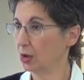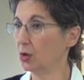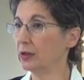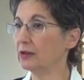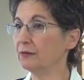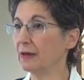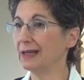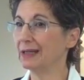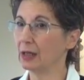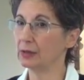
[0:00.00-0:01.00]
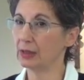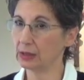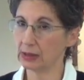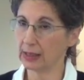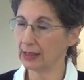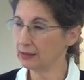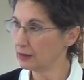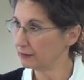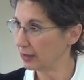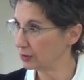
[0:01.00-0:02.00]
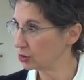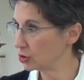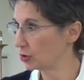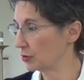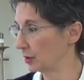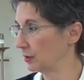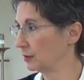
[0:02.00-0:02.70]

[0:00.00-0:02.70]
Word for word: only to find out that at the end of that journey,